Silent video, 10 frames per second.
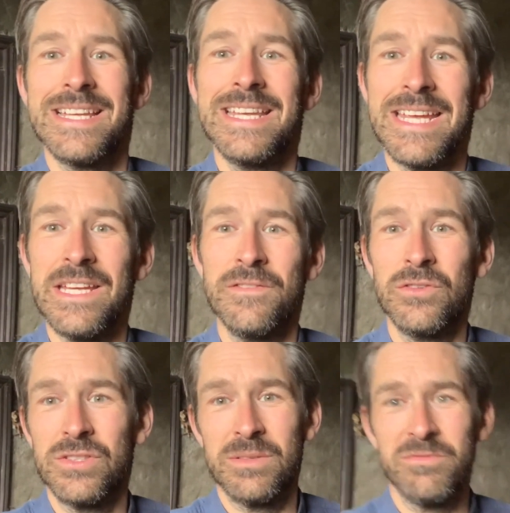need
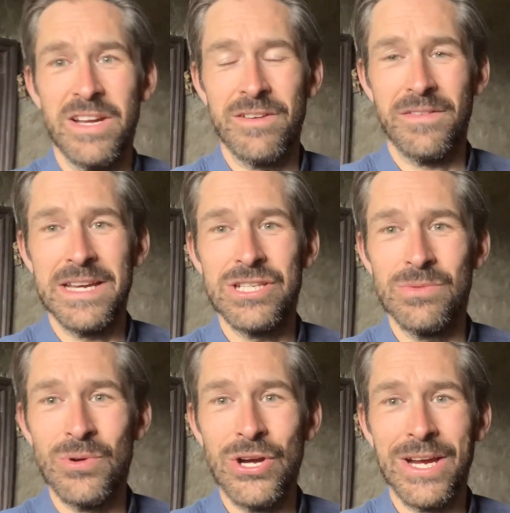for some
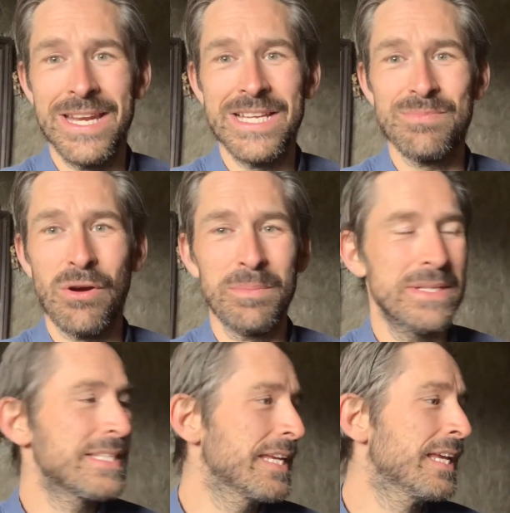renovation work in this
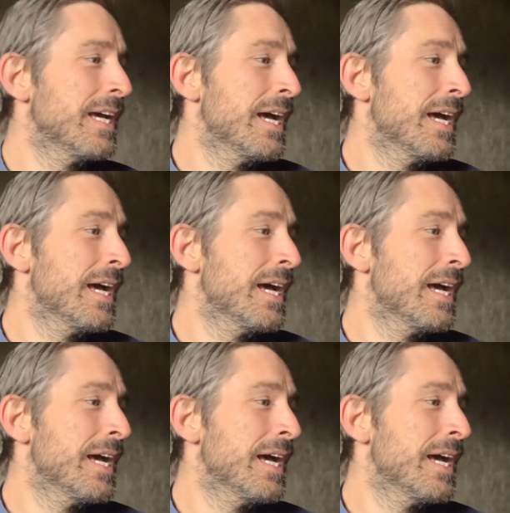property.